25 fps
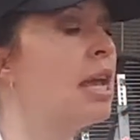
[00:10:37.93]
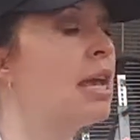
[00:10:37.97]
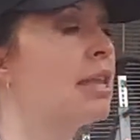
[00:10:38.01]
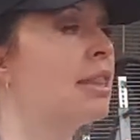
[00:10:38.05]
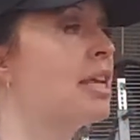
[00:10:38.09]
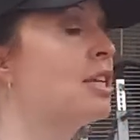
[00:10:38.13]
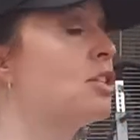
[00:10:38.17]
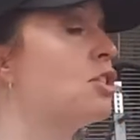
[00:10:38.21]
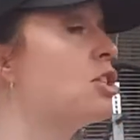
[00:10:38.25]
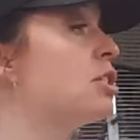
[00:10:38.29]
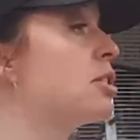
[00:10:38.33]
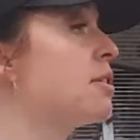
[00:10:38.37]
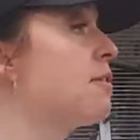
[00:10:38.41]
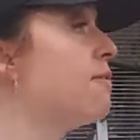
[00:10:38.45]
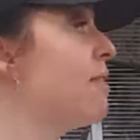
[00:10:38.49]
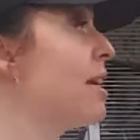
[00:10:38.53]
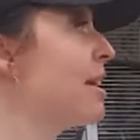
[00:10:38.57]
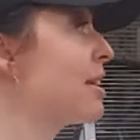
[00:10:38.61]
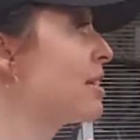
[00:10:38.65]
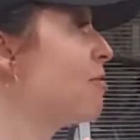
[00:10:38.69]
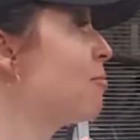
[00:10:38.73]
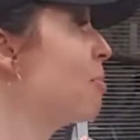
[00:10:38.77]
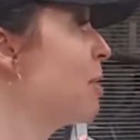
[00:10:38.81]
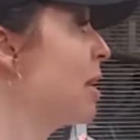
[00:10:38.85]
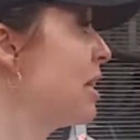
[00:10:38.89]
that's just
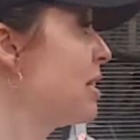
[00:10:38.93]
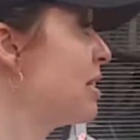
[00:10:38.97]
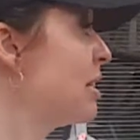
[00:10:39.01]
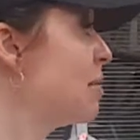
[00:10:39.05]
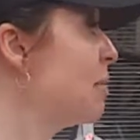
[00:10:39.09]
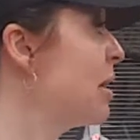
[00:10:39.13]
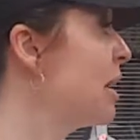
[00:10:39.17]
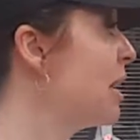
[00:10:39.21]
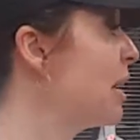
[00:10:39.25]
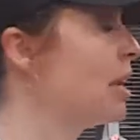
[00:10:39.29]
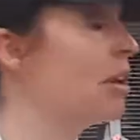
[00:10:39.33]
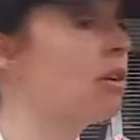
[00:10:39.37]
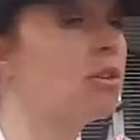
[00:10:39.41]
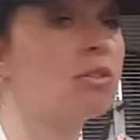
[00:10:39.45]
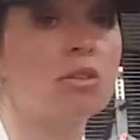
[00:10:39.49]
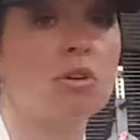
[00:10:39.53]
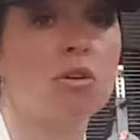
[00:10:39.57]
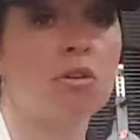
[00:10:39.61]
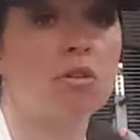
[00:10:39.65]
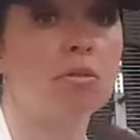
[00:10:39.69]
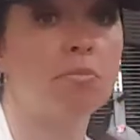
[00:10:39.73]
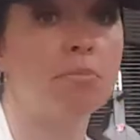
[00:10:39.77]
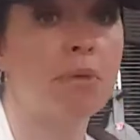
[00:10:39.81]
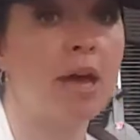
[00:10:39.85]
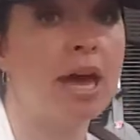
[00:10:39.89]
effective because I'm hitting your
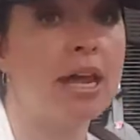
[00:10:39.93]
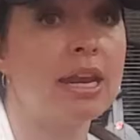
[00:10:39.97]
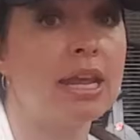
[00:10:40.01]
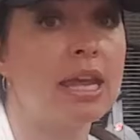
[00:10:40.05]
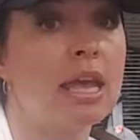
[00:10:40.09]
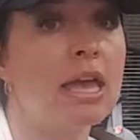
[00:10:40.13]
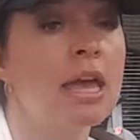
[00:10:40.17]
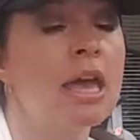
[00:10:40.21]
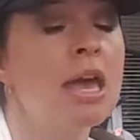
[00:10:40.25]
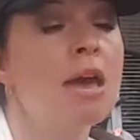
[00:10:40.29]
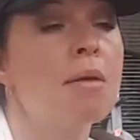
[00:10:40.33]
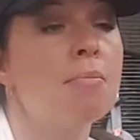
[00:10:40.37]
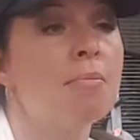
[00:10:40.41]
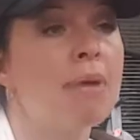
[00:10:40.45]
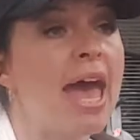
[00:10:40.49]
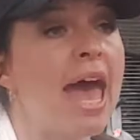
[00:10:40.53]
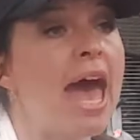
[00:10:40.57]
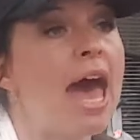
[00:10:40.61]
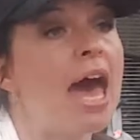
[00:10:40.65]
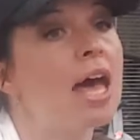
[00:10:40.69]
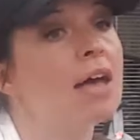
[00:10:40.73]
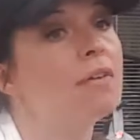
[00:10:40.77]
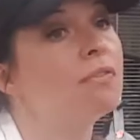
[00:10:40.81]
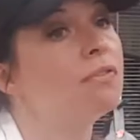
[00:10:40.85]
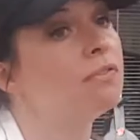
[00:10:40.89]
total body. But
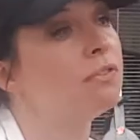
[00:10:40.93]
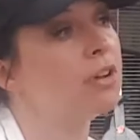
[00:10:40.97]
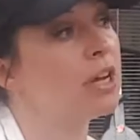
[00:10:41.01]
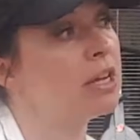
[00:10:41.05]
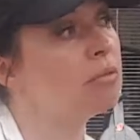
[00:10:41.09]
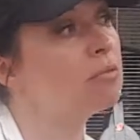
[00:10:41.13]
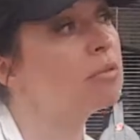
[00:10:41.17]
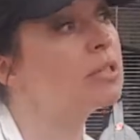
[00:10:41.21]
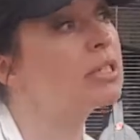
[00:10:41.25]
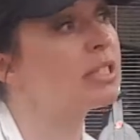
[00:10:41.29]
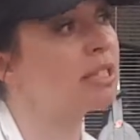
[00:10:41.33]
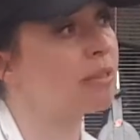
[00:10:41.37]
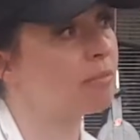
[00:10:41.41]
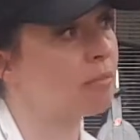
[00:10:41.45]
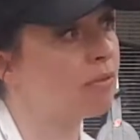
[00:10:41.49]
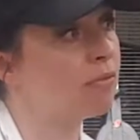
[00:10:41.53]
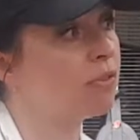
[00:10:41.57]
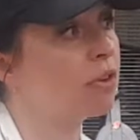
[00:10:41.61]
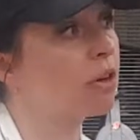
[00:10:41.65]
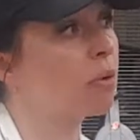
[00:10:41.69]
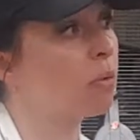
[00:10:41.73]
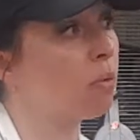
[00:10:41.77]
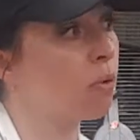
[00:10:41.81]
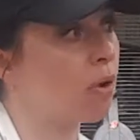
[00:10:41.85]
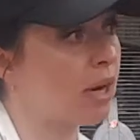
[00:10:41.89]
have fun with some of
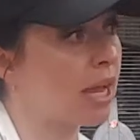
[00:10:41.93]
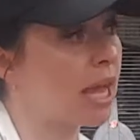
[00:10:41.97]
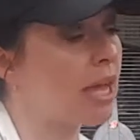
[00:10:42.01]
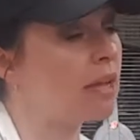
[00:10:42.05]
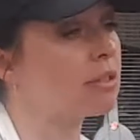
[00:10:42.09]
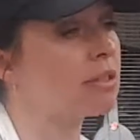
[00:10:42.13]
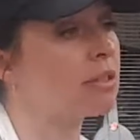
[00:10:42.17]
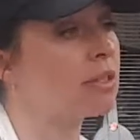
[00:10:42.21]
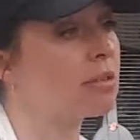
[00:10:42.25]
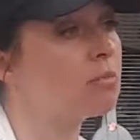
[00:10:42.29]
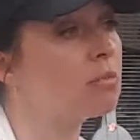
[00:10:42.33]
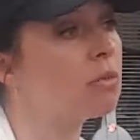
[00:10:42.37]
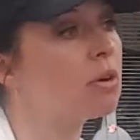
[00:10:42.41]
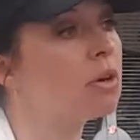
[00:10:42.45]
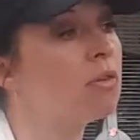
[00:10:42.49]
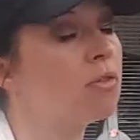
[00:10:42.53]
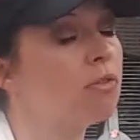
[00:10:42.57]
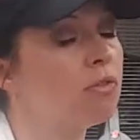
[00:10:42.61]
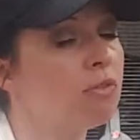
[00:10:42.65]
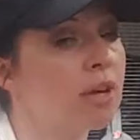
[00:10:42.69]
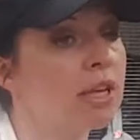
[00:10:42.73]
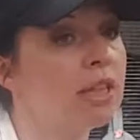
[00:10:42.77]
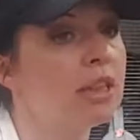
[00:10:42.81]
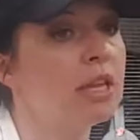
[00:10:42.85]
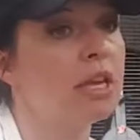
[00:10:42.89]
your workouts. The more
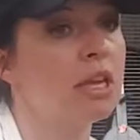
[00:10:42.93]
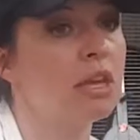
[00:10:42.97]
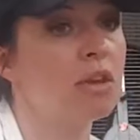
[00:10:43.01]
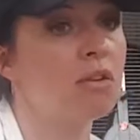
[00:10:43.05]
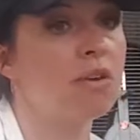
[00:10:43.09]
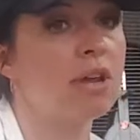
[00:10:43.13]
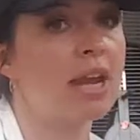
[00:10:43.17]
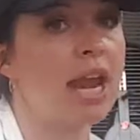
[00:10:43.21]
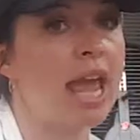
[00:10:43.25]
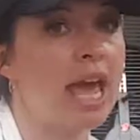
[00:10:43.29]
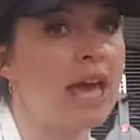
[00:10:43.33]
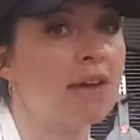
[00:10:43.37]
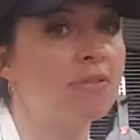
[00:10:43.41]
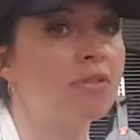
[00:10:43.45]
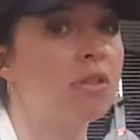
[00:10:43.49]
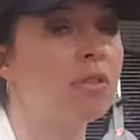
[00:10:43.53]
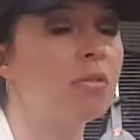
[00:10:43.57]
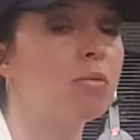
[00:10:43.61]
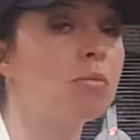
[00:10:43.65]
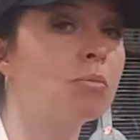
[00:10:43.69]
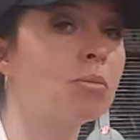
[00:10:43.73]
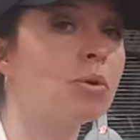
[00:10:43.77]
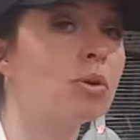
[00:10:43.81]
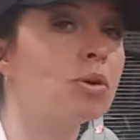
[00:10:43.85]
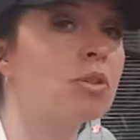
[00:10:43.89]
fun that you can have and the
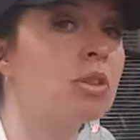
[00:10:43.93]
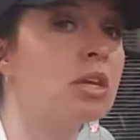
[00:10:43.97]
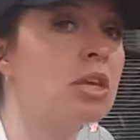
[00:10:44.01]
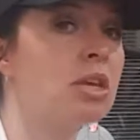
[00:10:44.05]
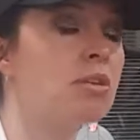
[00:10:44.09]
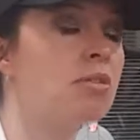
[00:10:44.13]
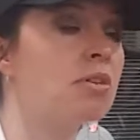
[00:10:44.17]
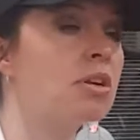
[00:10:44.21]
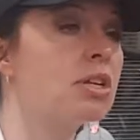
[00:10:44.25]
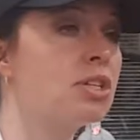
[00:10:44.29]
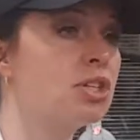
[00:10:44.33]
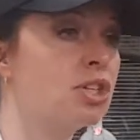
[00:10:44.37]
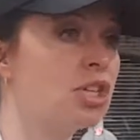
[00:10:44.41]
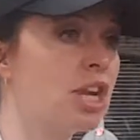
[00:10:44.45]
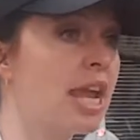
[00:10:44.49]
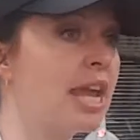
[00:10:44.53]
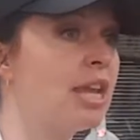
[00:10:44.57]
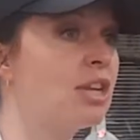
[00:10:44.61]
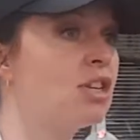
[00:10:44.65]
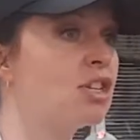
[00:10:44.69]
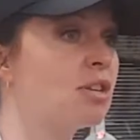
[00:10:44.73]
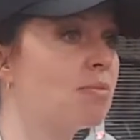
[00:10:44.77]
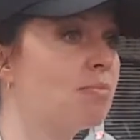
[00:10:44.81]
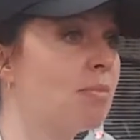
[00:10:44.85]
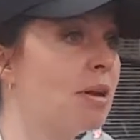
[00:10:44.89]
more that you can
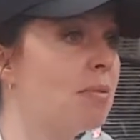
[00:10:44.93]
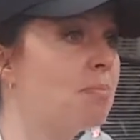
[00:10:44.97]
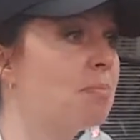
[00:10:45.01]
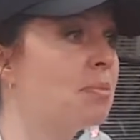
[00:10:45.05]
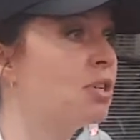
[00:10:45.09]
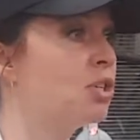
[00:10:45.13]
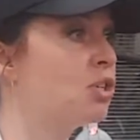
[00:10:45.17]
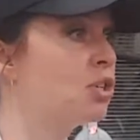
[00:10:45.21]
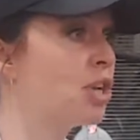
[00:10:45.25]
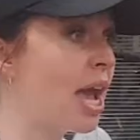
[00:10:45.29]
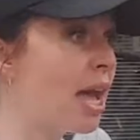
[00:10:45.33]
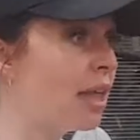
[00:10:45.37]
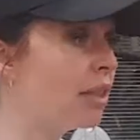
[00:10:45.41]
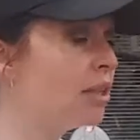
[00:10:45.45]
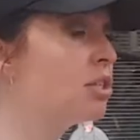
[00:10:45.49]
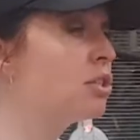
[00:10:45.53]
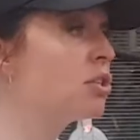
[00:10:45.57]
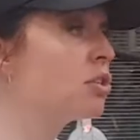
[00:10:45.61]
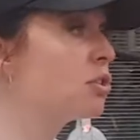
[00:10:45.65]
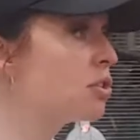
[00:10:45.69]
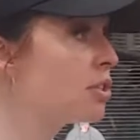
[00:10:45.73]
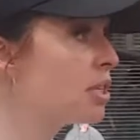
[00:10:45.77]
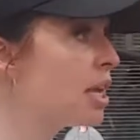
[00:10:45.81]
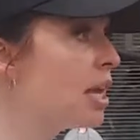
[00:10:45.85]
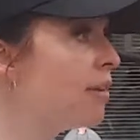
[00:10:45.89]
change them up and challenge
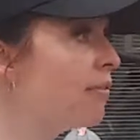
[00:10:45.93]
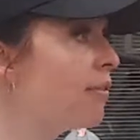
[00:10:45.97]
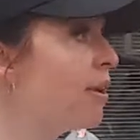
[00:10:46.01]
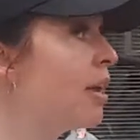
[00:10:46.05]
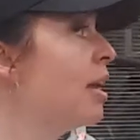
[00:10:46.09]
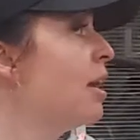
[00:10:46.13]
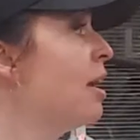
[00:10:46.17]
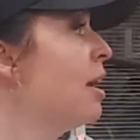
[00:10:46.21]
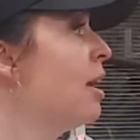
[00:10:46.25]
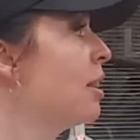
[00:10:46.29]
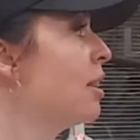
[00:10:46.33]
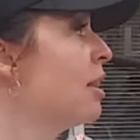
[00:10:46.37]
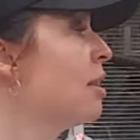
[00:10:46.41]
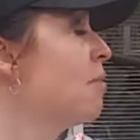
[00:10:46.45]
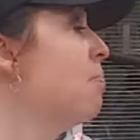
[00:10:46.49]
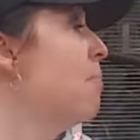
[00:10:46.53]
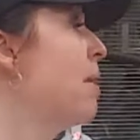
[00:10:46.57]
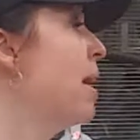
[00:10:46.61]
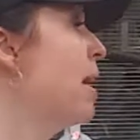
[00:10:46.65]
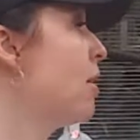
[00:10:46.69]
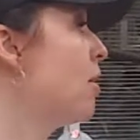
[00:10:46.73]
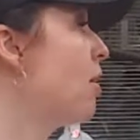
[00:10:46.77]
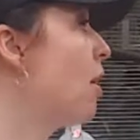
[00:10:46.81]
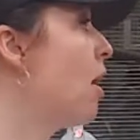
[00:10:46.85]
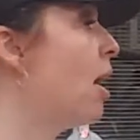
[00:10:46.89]
yourself, the
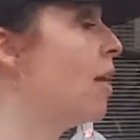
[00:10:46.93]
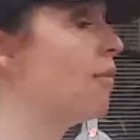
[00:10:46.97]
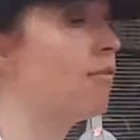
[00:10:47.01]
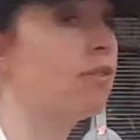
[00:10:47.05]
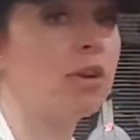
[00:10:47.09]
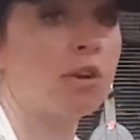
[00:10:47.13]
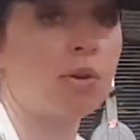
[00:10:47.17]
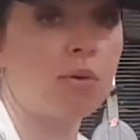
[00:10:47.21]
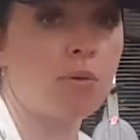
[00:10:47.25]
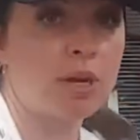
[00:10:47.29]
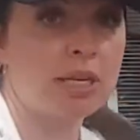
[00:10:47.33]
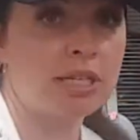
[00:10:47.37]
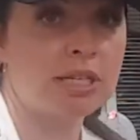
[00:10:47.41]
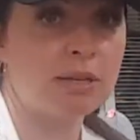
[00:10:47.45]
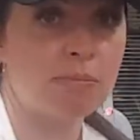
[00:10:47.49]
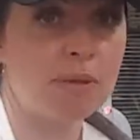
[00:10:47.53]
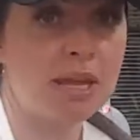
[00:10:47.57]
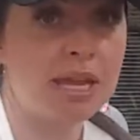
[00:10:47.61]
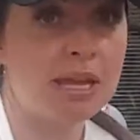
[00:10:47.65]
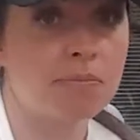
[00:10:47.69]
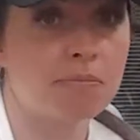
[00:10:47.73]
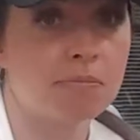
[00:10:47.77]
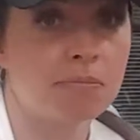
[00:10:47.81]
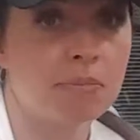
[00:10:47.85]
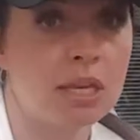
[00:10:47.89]
better off you're going to
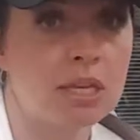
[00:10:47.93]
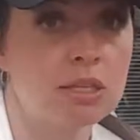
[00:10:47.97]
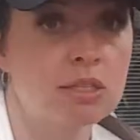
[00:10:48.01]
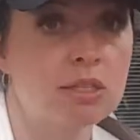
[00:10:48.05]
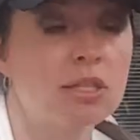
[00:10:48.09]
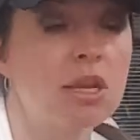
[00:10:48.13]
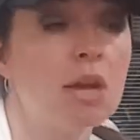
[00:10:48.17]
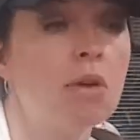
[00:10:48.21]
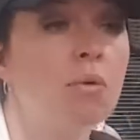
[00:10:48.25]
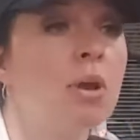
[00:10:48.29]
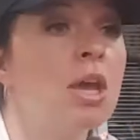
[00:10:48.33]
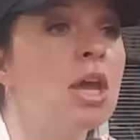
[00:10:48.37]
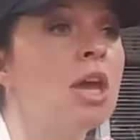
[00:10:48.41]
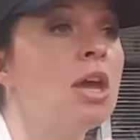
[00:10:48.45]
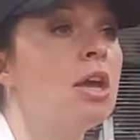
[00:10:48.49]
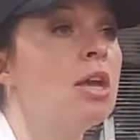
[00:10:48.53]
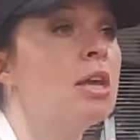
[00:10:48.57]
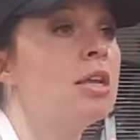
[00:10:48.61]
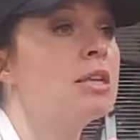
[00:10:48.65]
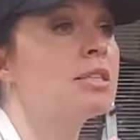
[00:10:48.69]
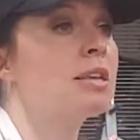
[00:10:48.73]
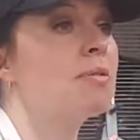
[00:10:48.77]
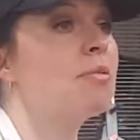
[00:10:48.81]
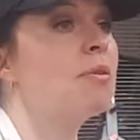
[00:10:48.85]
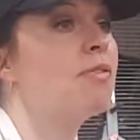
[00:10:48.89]
be. So
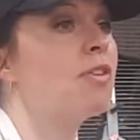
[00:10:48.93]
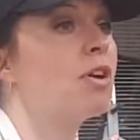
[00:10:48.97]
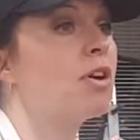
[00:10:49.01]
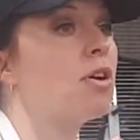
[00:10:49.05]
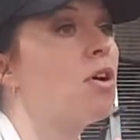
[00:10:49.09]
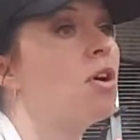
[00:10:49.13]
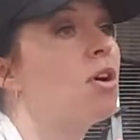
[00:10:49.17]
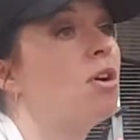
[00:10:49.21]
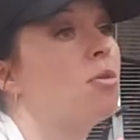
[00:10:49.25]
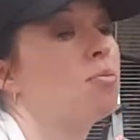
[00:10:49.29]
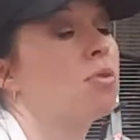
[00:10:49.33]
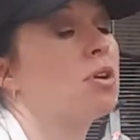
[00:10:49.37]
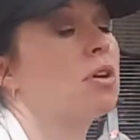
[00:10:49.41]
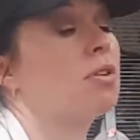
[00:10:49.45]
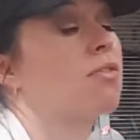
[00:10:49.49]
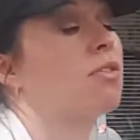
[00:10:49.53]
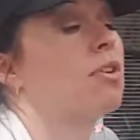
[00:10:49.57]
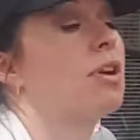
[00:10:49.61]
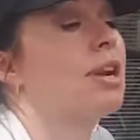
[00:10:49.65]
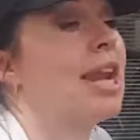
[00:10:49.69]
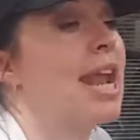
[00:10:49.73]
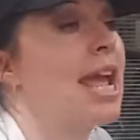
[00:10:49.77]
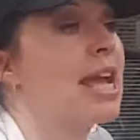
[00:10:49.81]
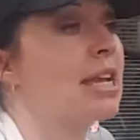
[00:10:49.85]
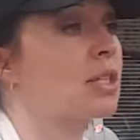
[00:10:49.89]
some of your homework
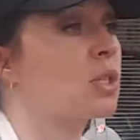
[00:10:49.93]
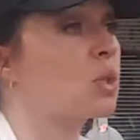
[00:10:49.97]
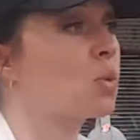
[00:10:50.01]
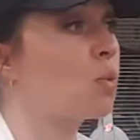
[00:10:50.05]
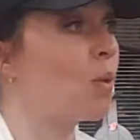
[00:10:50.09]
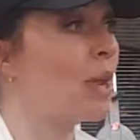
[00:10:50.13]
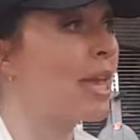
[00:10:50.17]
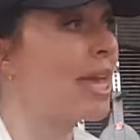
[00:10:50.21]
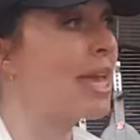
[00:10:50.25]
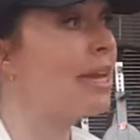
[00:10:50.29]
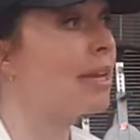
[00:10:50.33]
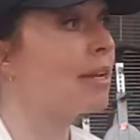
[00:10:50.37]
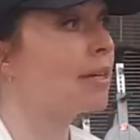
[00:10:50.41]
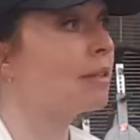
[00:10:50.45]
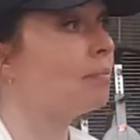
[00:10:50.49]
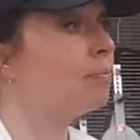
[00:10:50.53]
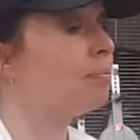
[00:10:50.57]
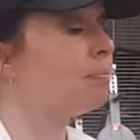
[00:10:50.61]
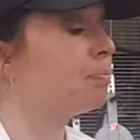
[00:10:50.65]
for next week,